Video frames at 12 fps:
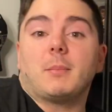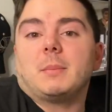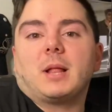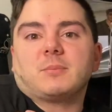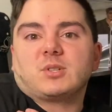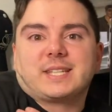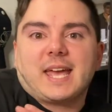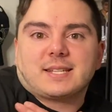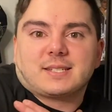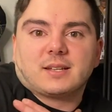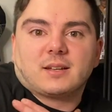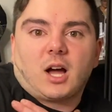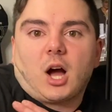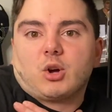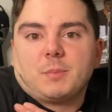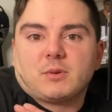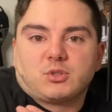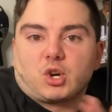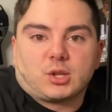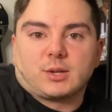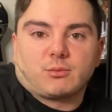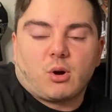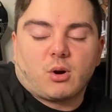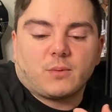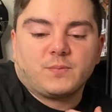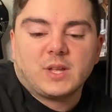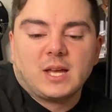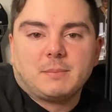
I mean, I'm just guessing. I could be totally wrong.